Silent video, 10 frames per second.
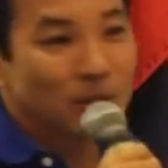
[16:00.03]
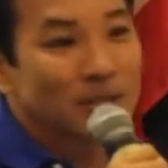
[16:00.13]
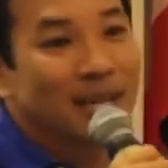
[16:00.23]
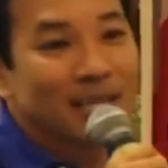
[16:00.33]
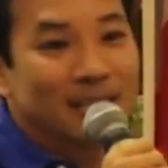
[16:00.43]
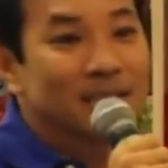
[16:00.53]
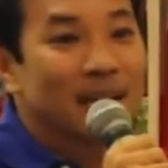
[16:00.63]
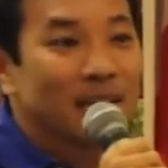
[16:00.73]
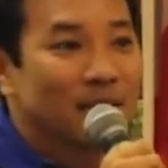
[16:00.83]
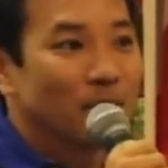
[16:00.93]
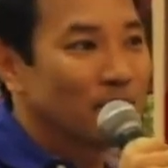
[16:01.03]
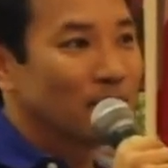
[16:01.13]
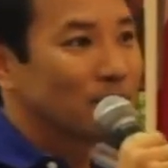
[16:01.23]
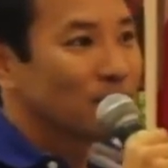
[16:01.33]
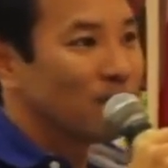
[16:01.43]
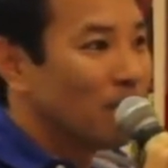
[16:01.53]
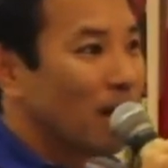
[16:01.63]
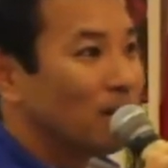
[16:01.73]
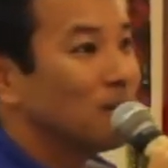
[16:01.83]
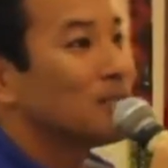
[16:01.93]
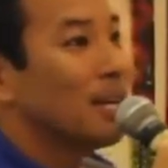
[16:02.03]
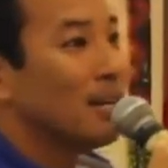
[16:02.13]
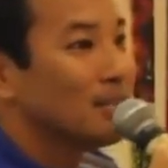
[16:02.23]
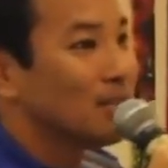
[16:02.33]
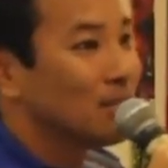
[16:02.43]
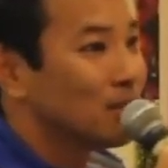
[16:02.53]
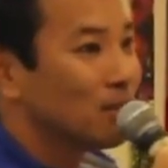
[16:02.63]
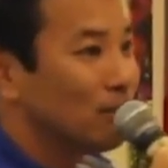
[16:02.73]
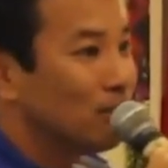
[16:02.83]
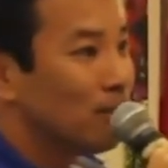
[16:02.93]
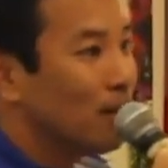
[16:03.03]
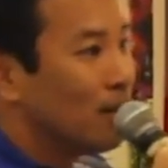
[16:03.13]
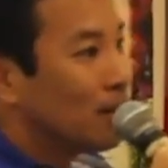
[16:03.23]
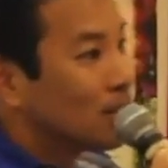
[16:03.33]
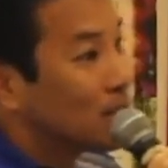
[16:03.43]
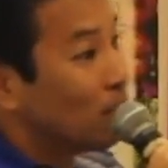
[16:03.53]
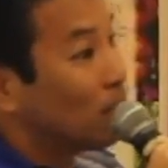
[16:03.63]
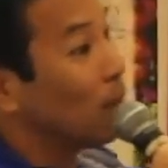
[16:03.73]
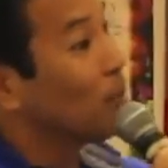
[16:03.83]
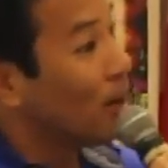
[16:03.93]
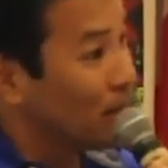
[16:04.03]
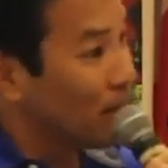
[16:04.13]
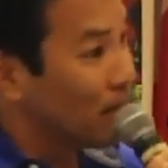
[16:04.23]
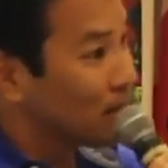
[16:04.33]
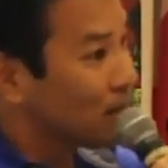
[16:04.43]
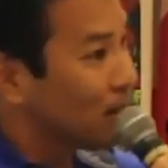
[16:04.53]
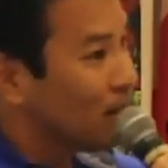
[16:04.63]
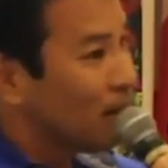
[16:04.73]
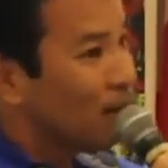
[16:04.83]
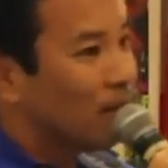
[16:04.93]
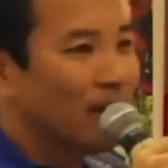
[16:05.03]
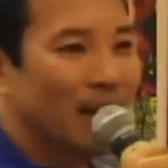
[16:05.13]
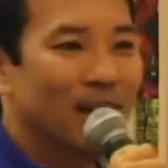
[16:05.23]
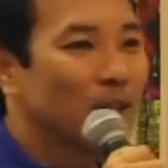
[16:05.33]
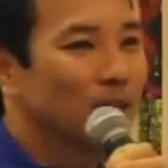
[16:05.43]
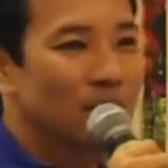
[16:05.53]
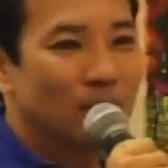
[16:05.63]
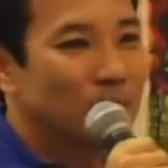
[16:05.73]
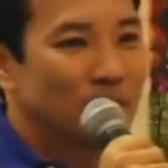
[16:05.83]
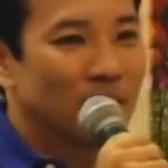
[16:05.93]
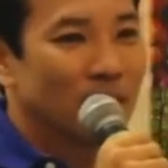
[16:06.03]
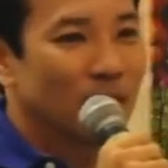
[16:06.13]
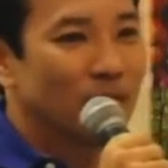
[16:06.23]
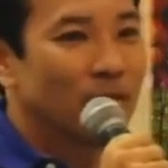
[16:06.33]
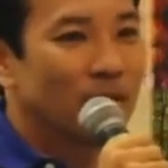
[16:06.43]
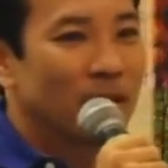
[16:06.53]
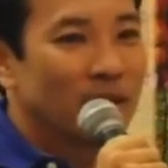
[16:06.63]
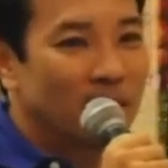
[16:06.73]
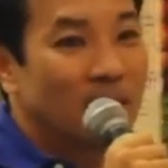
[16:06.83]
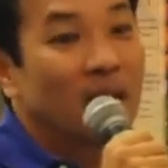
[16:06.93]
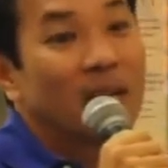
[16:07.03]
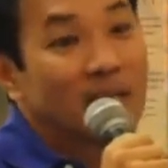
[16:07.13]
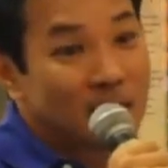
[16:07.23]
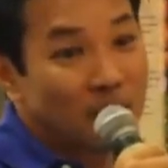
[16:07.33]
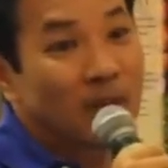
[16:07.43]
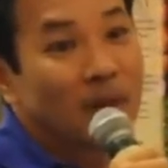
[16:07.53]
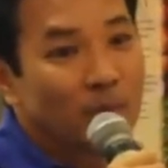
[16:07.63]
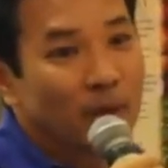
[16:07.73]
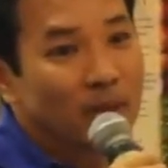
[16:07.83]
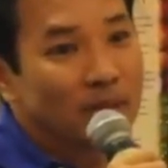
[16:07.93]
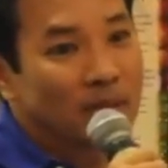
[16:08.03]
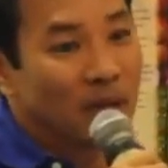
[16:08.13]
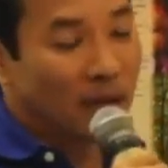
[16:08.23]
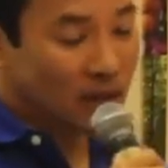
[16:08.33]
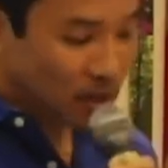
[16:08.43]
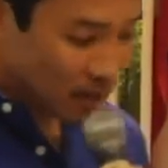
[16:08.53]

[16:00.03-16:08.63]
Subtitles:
that was interesting as a side note, that sort of modern science has sort of stumbled upon this very ancient notion of the gut has something important to tell